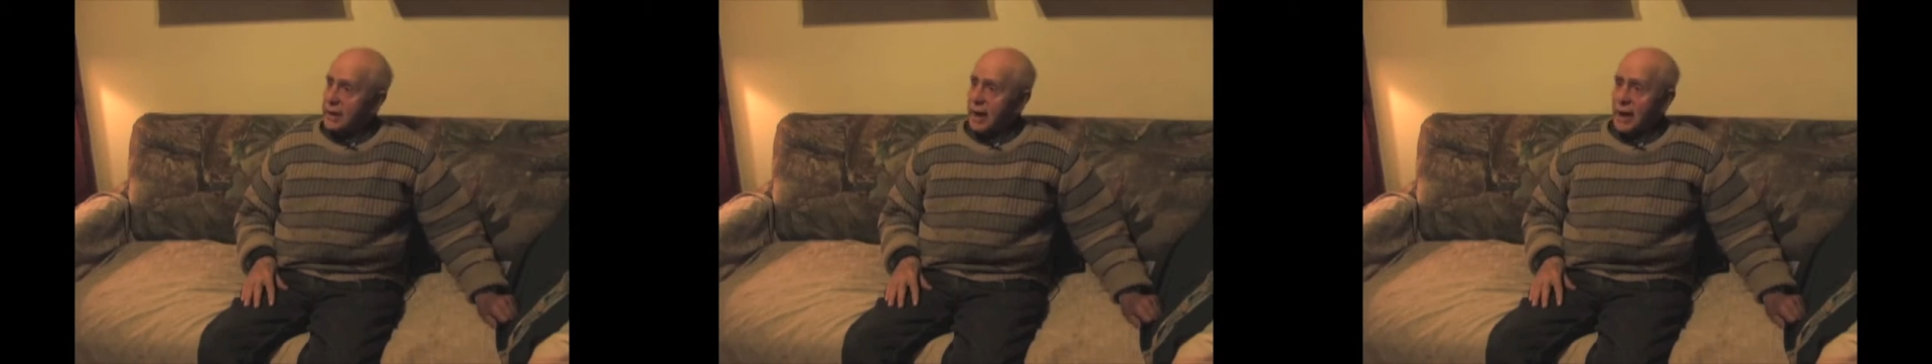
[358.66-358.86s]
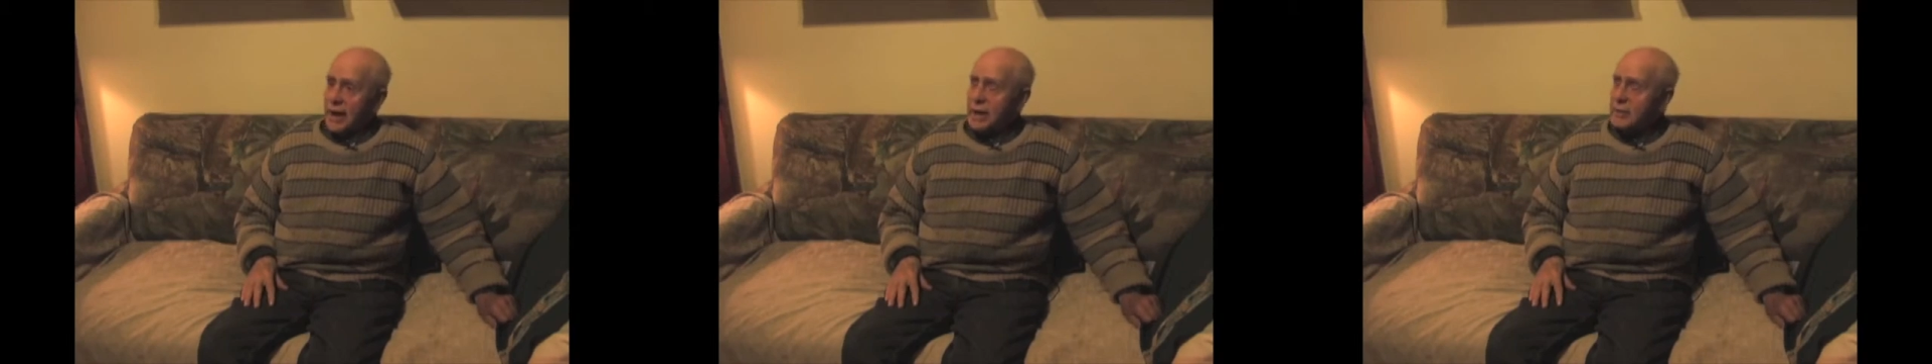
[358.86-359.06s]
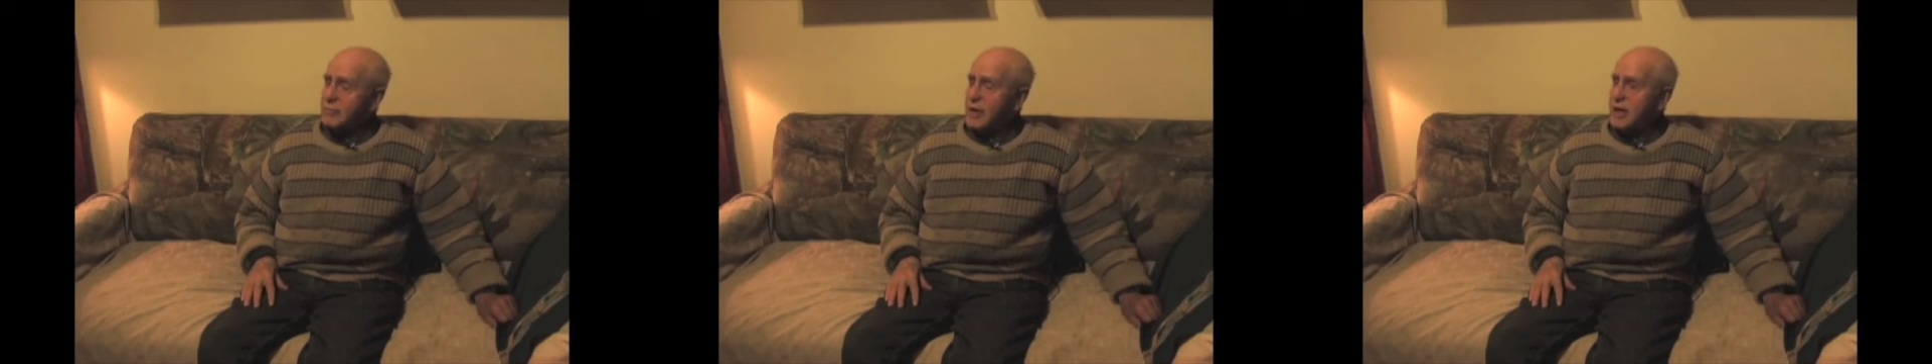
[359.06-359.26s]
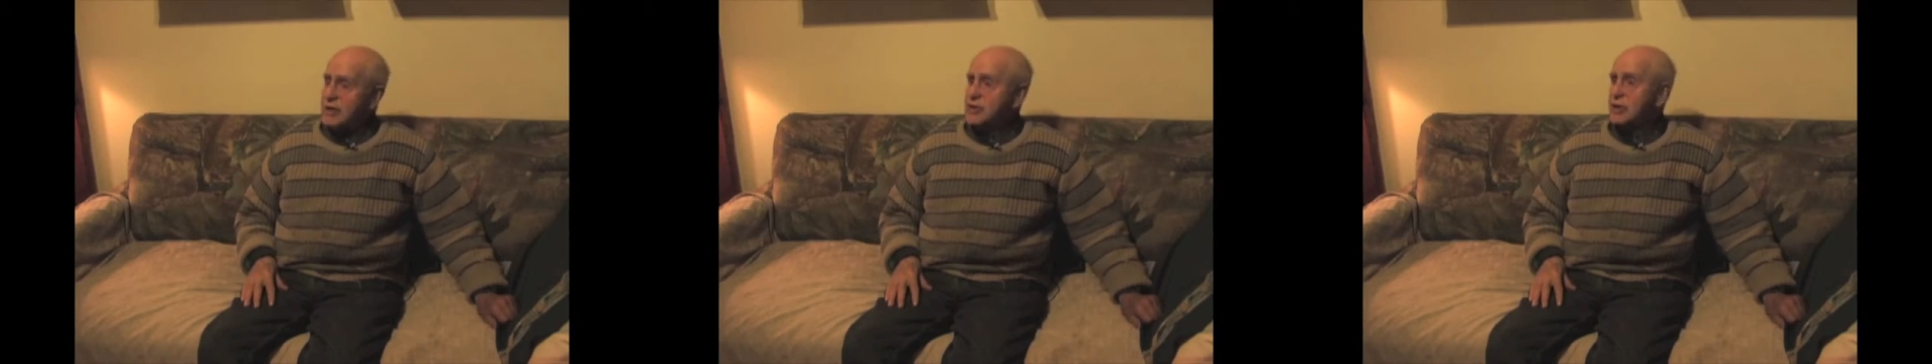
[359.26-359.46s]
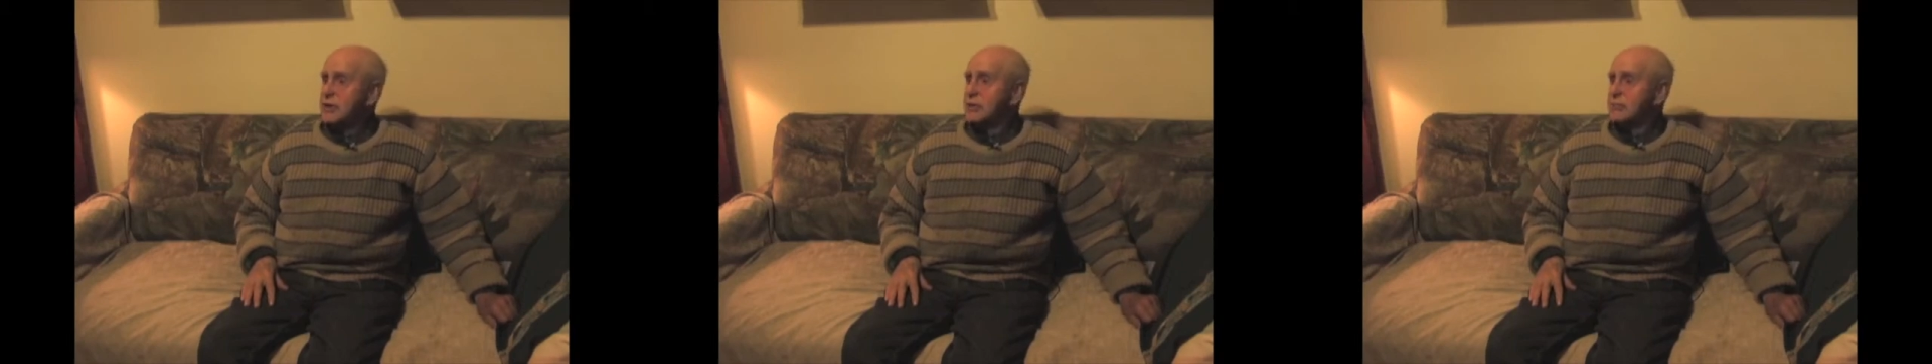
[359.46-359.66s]
I
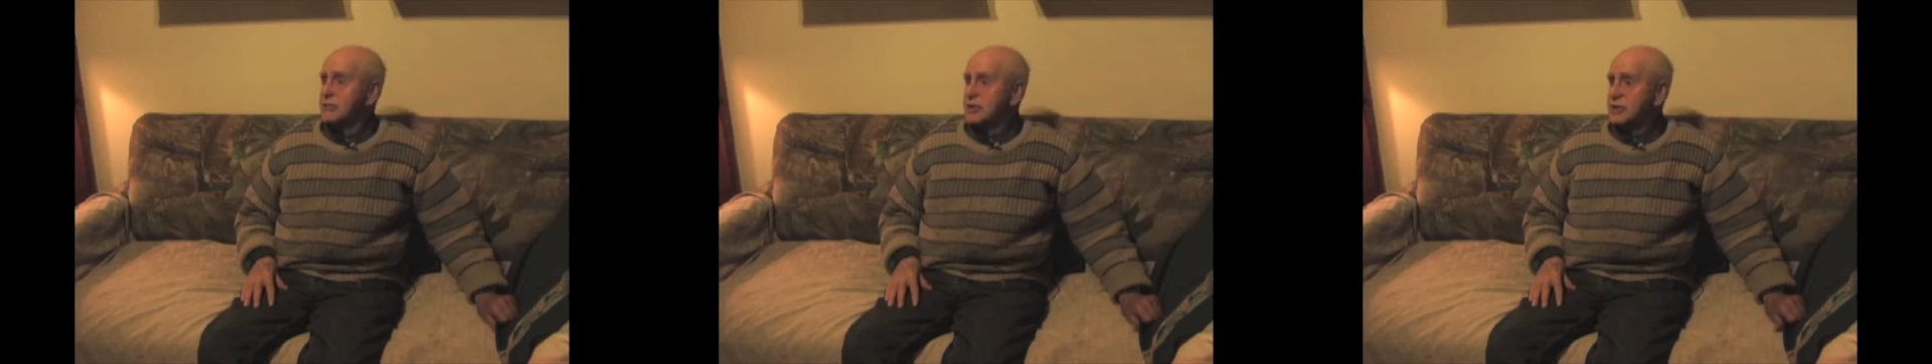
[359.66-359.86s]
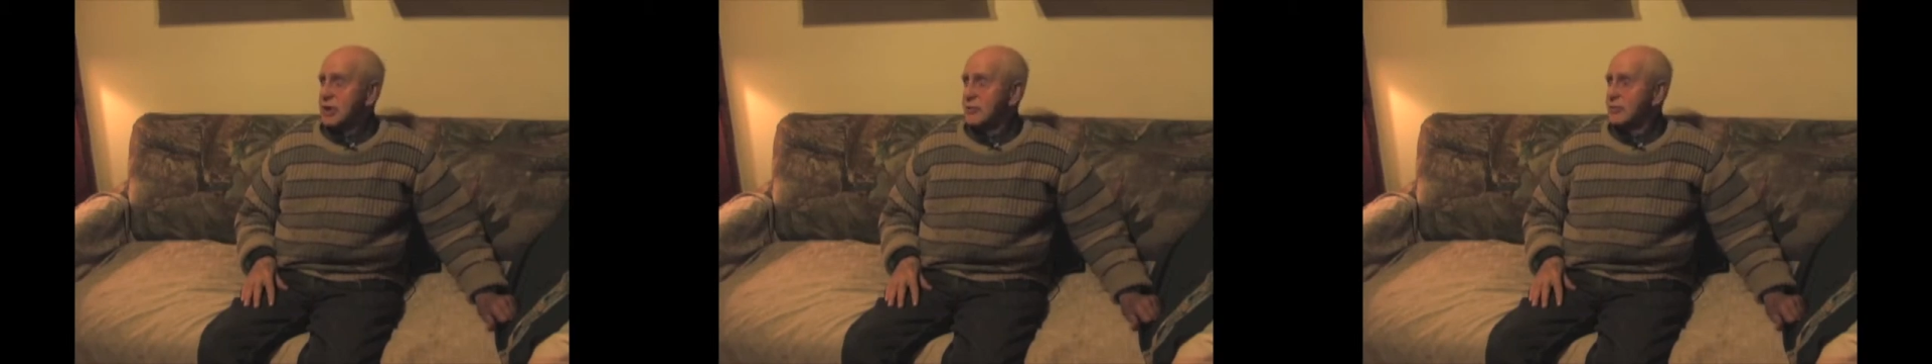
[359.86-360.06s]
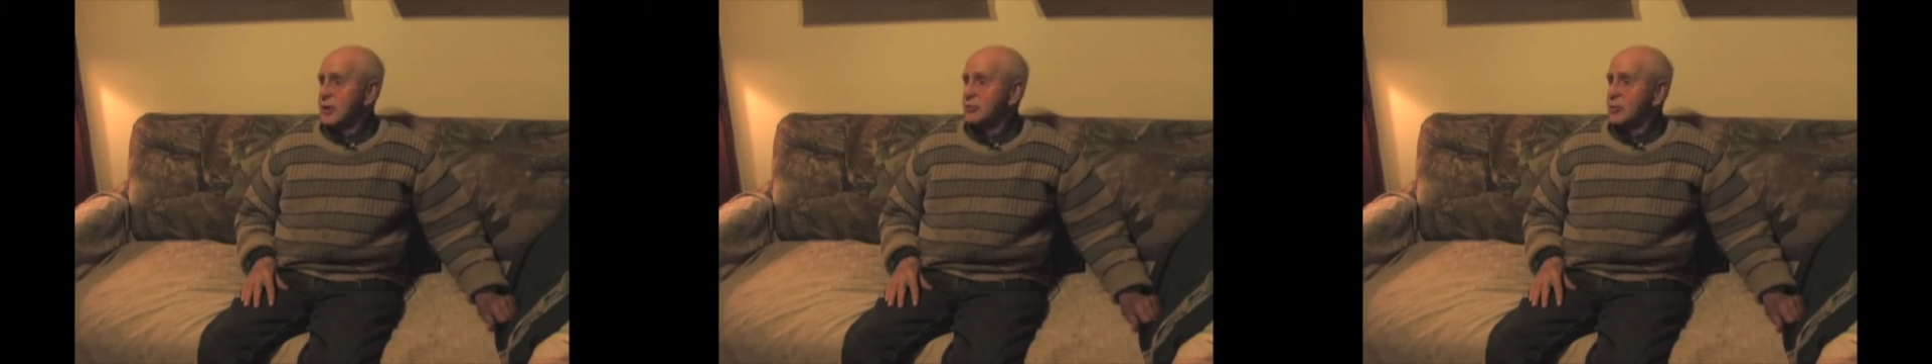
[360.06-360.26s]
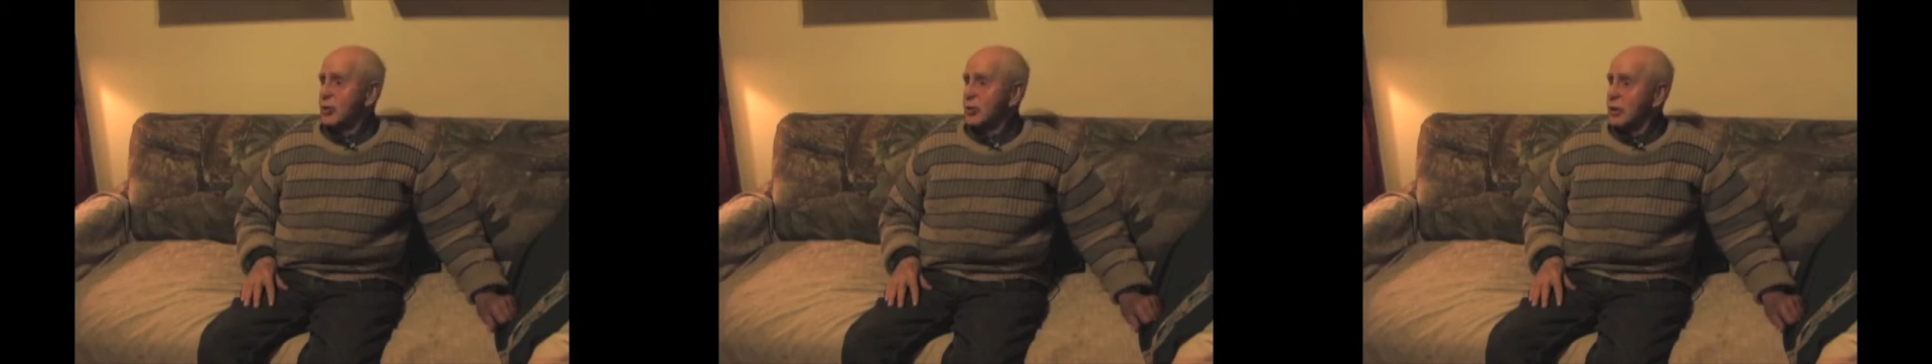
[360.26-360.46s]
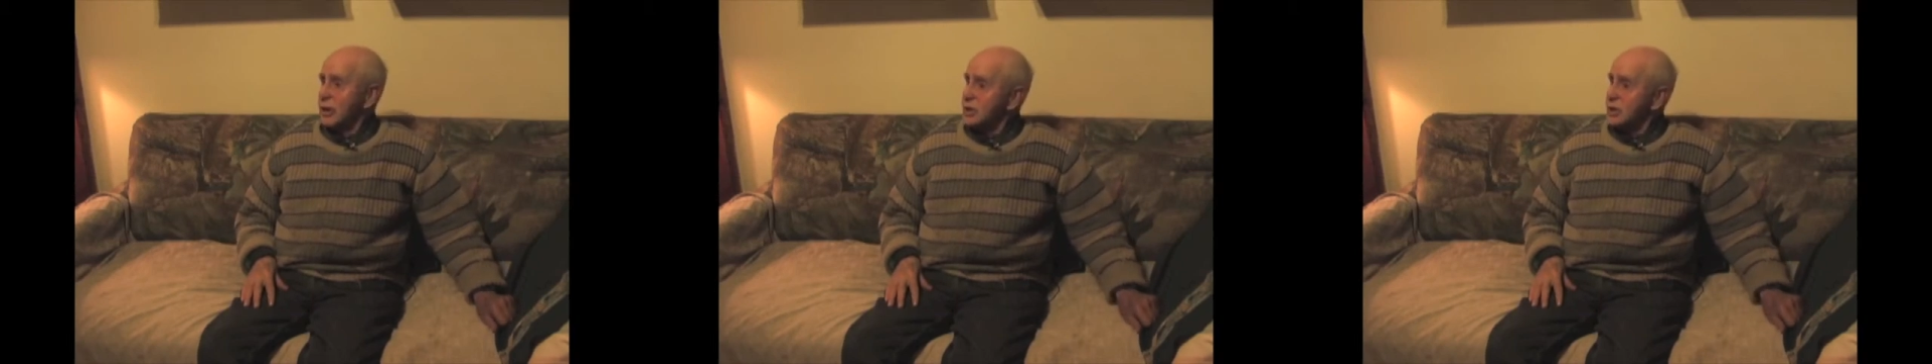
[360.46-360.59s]
imagine it was something more